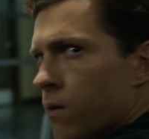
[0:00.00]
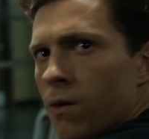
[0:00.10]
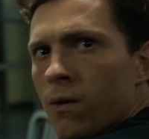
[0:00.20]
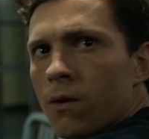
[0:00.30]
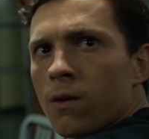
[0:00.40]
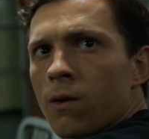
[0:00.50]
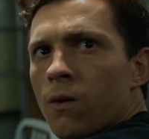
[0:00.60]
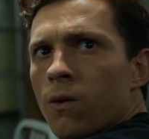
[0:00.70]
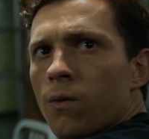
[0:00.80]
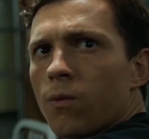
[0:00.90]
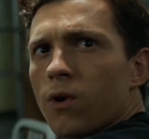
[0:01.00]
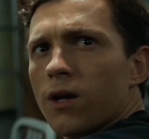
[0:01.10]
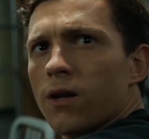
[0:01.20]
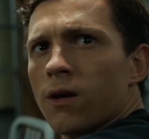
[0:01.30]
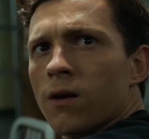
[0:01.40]
men was
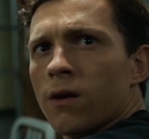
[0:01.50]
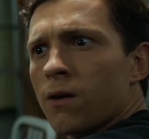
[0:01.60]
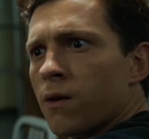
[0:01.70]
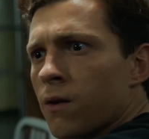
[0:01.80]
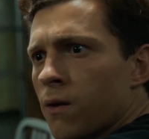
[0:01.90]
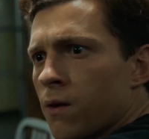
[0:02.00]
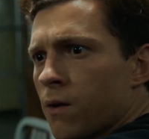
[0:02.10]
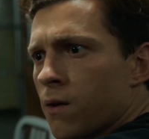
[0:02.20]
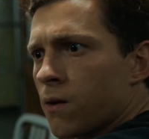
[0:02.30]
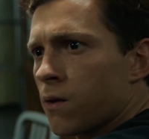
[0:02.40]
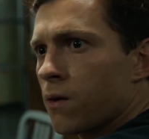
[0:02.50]
slaughtered by alleged